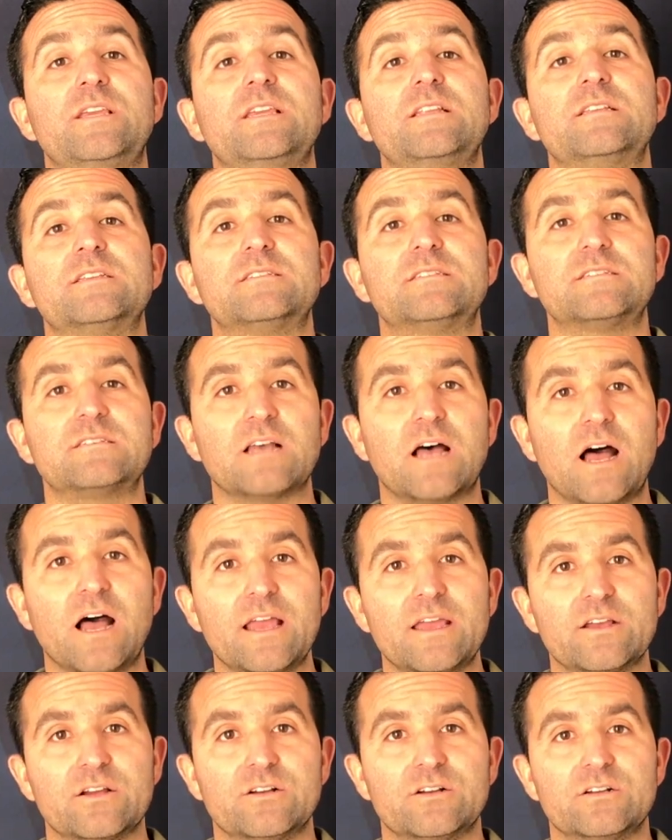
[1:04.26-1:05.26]
he
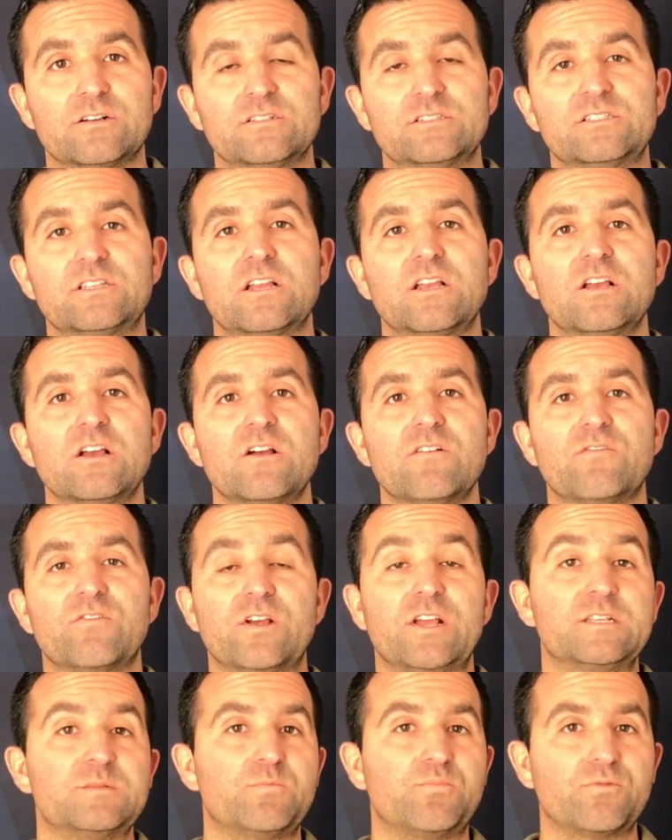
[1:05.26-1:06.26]
desires for
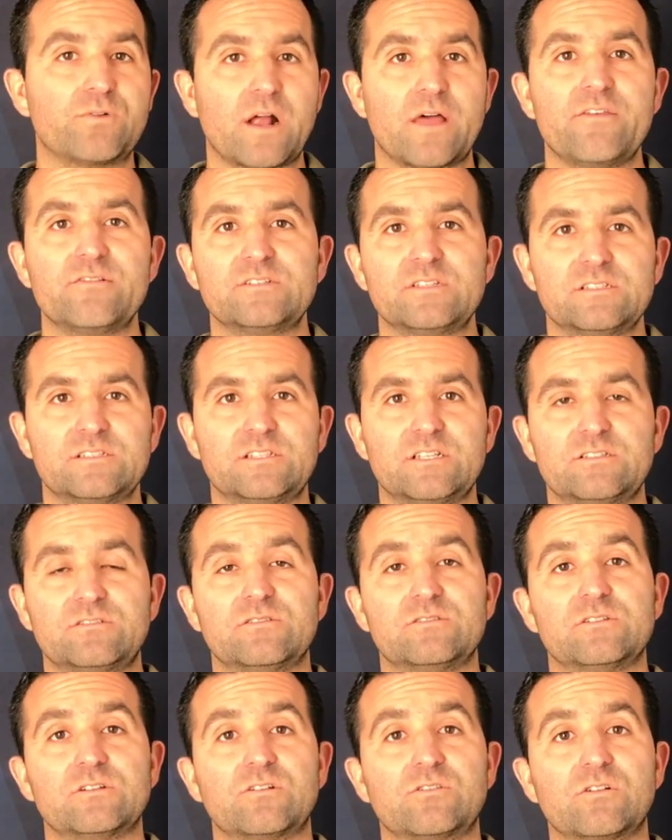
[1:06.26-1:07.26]
his brothers and
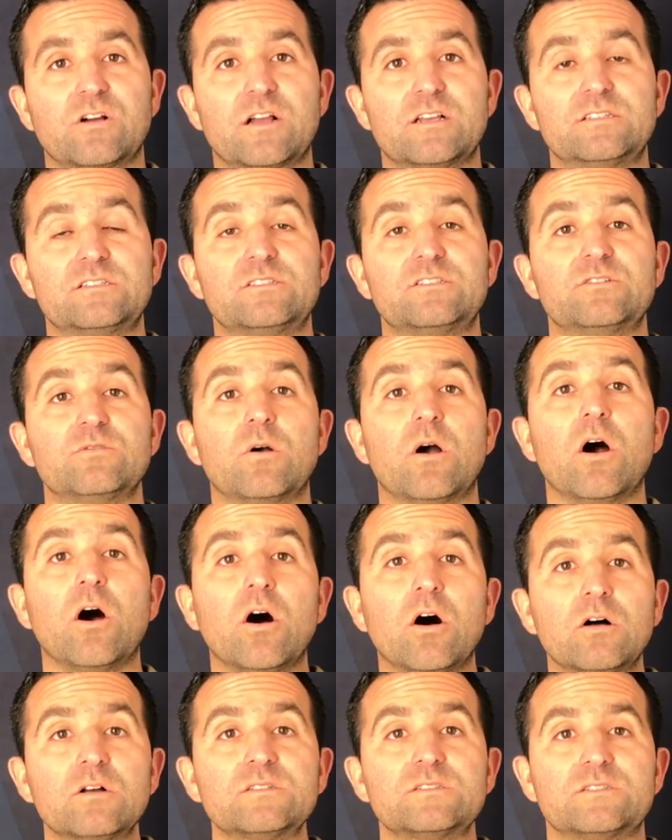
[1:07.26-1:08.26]
sisters in Christ to
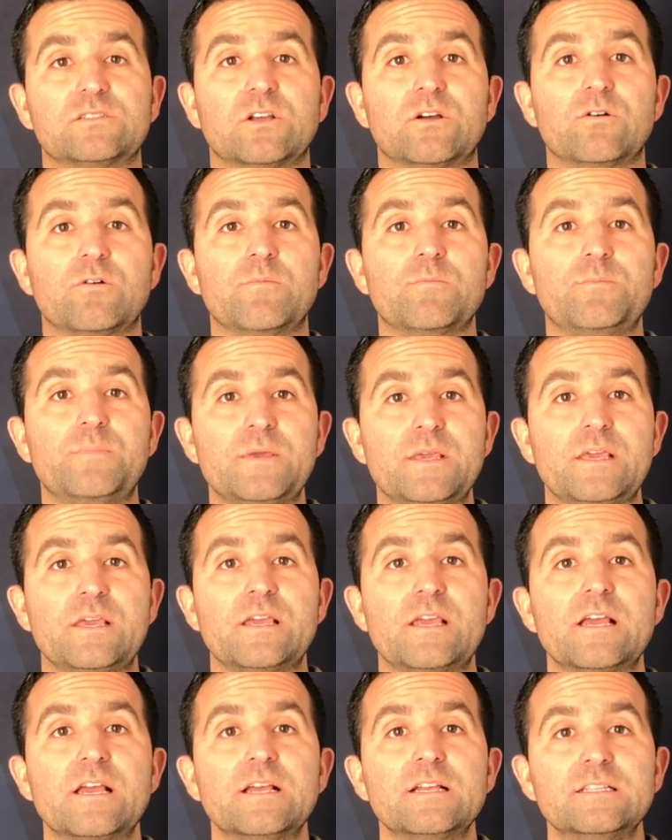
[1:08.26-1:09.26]
also
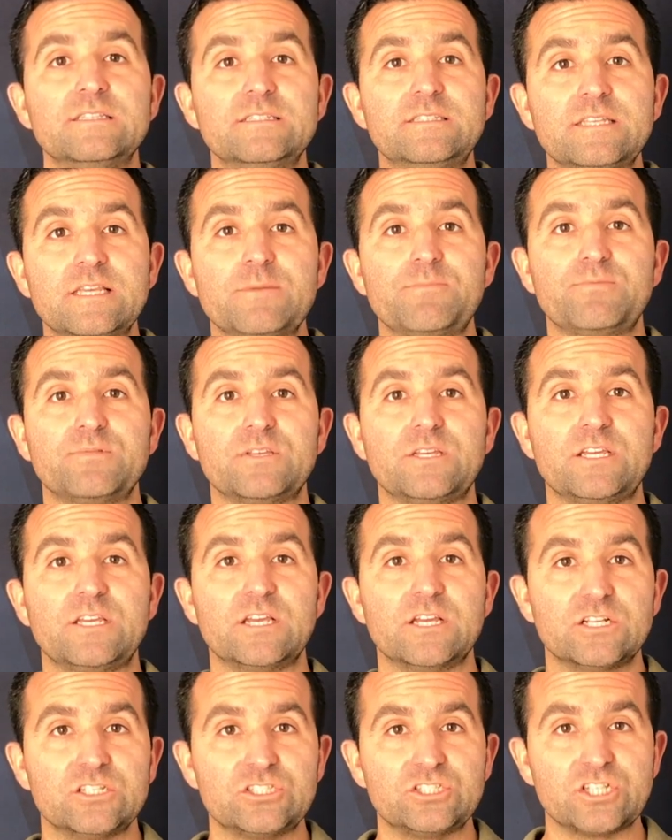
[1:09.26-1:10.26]
be
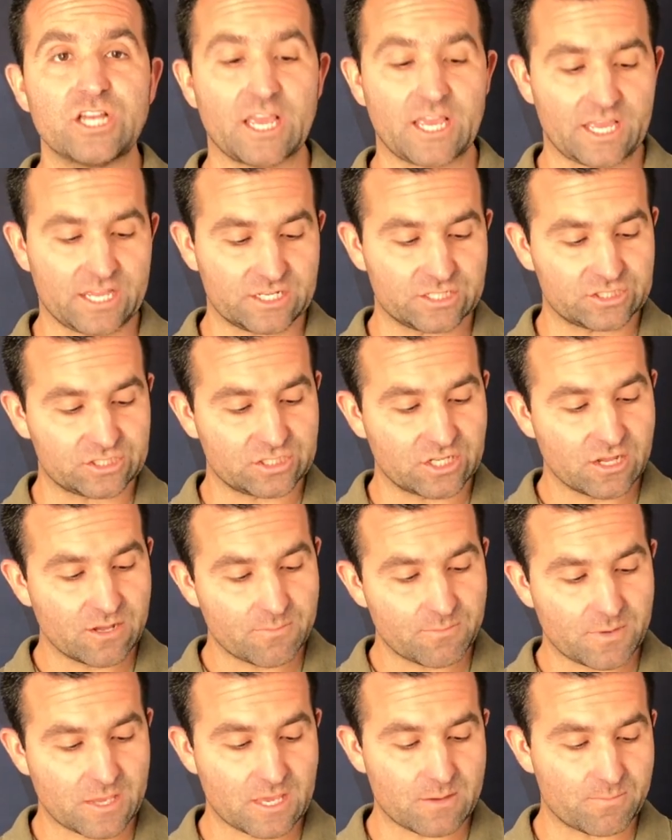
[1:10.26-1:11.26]
deeply changed
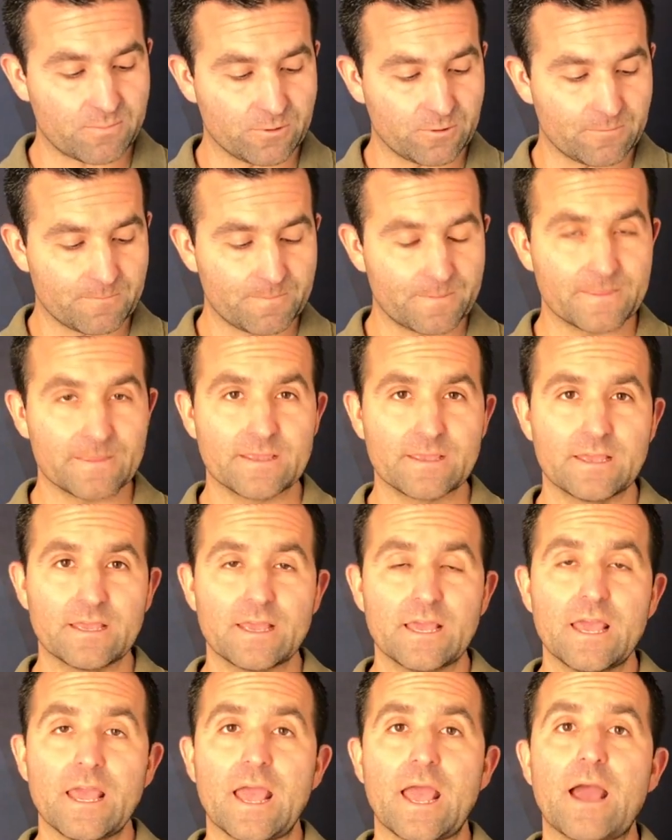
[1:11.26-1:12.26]
people.
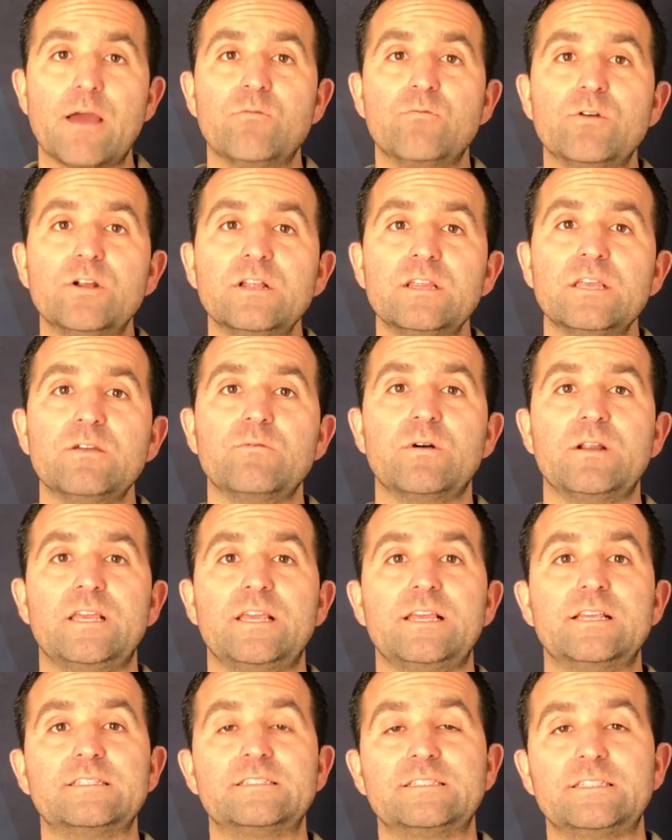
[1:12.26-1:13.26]
And really what
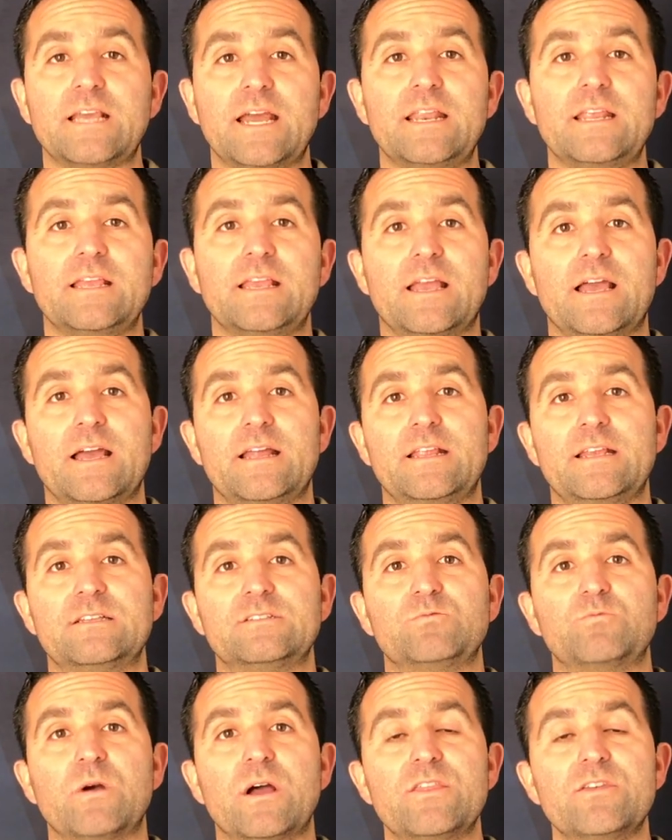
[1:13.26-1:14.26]
he is getting at
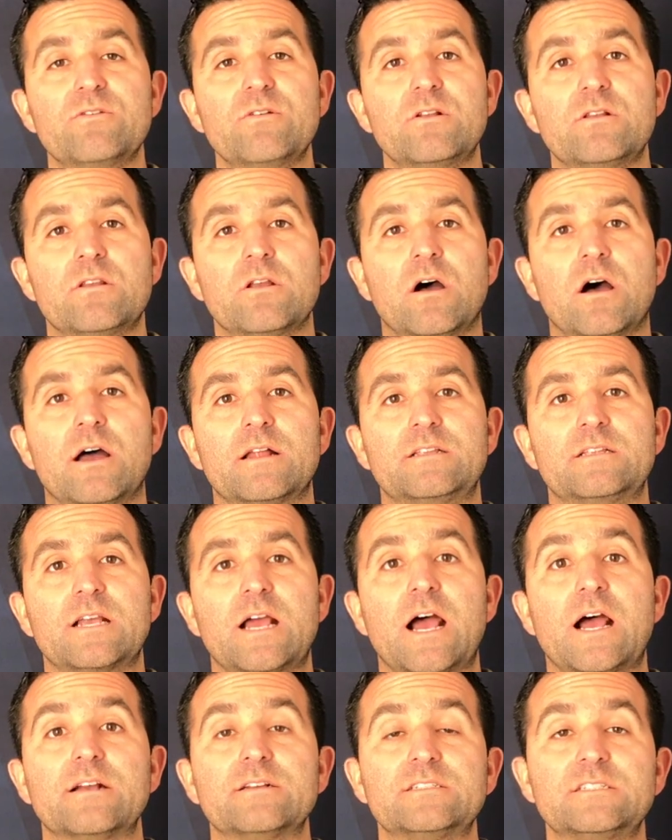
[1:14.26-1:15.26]
is whether or not
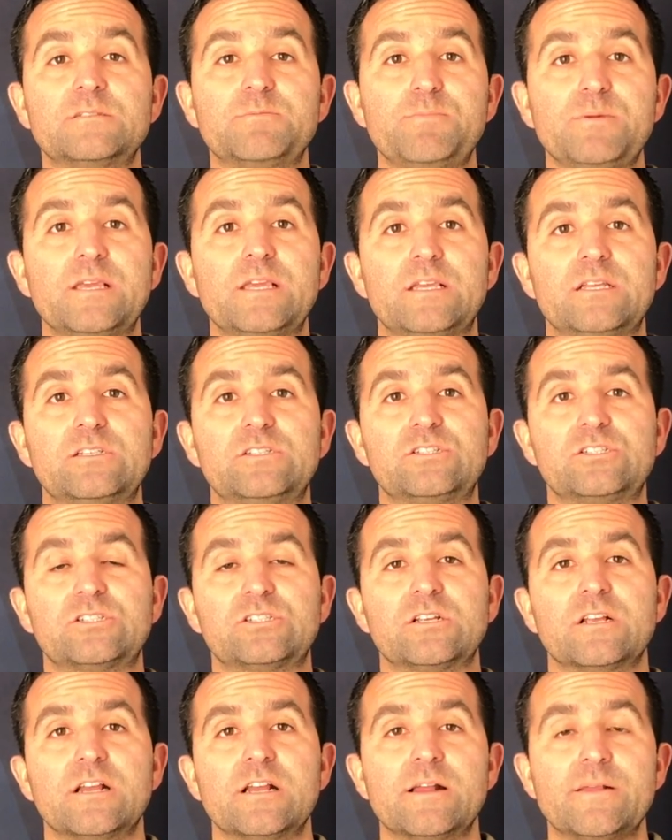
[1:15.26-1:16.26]
our
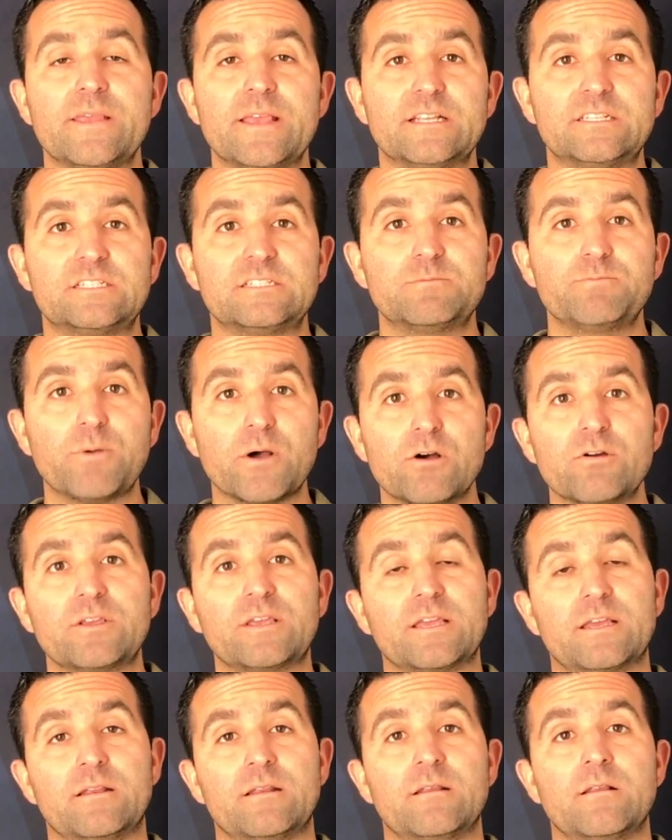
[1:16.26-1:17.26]
speech is
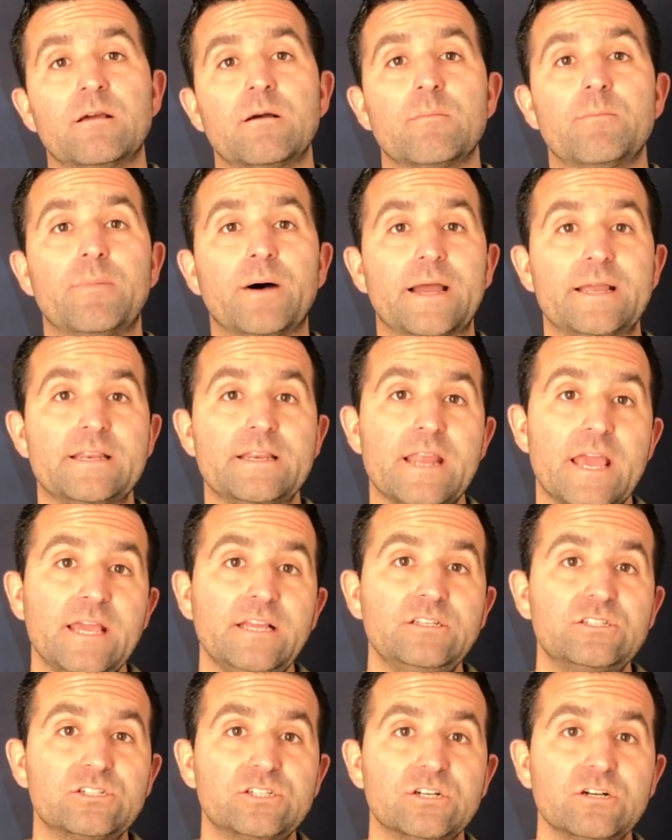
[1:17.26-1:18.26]
spoken by
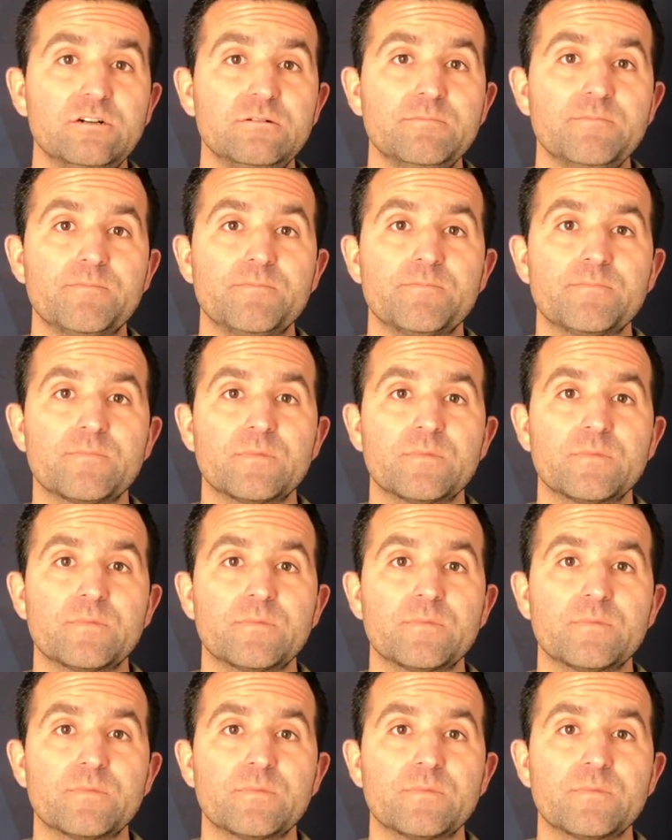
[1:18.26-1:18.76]
nature